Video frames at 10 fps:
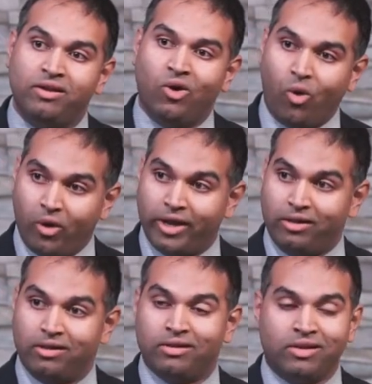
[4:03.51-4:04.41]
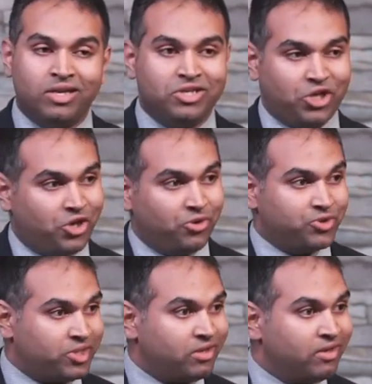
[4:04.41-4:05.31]
oil to
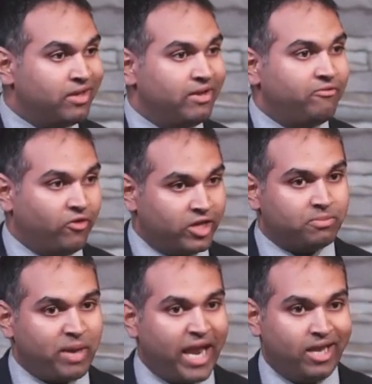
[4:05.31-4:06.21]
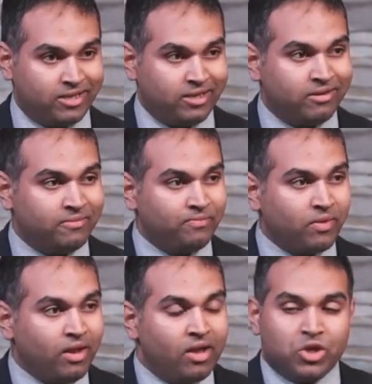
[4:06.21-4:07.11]
use for his paint.
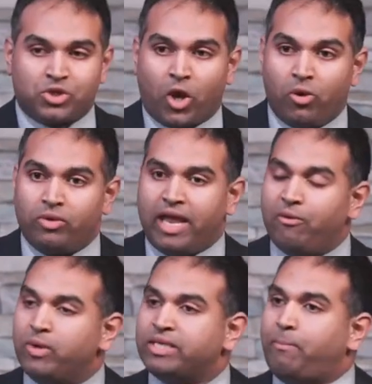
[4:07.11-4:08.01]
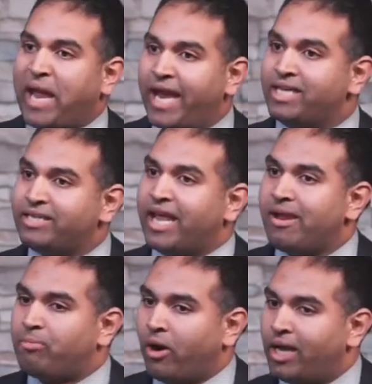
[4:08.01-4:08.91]
So it was a painstaking
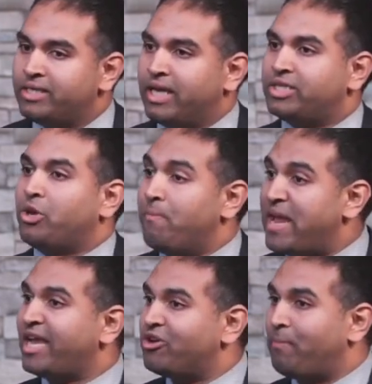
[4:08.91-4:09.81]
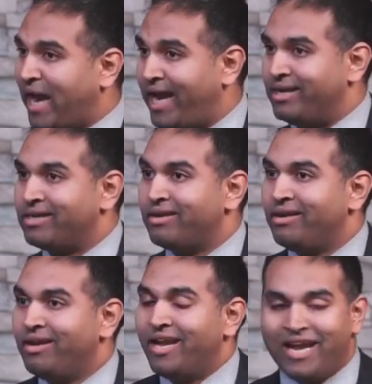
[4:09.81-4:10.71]
process to make your paint
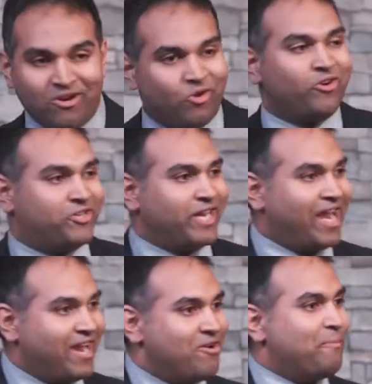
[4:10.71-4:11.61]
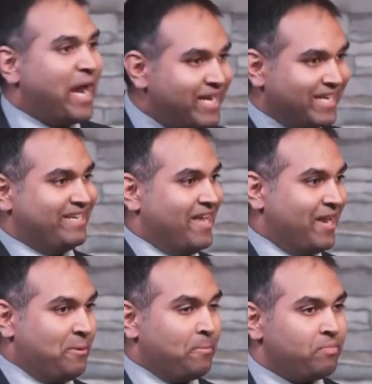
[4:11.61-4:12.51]
in order to get your painting done.
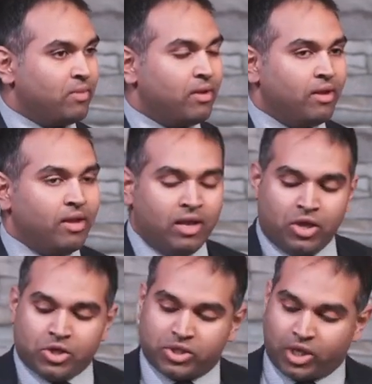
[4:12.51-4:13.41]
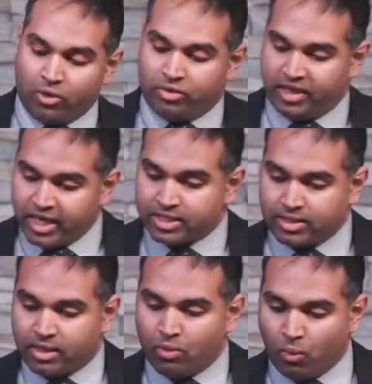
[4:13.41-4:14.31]
So
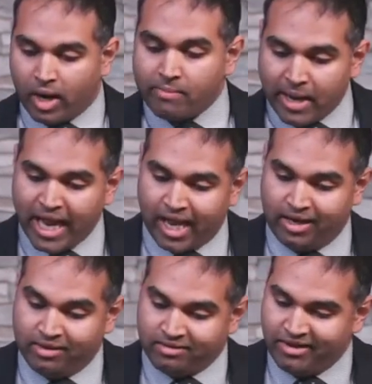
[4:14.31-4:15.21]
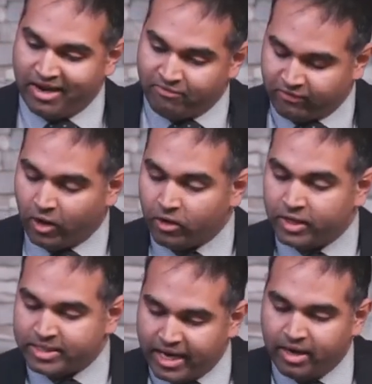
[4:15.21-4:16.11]
this one man in
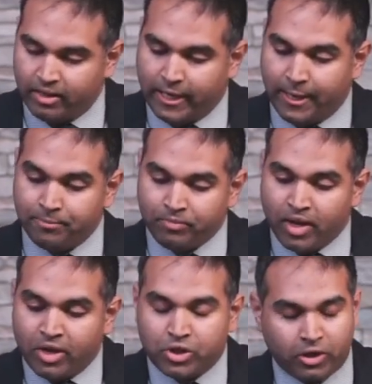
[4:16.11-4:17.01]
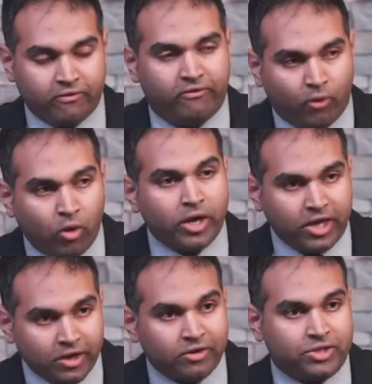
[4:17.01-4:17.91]
Florence, Italy, took four
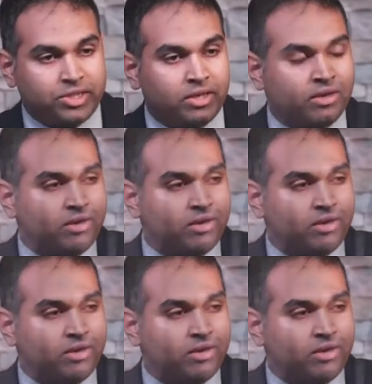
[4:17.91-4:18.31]
years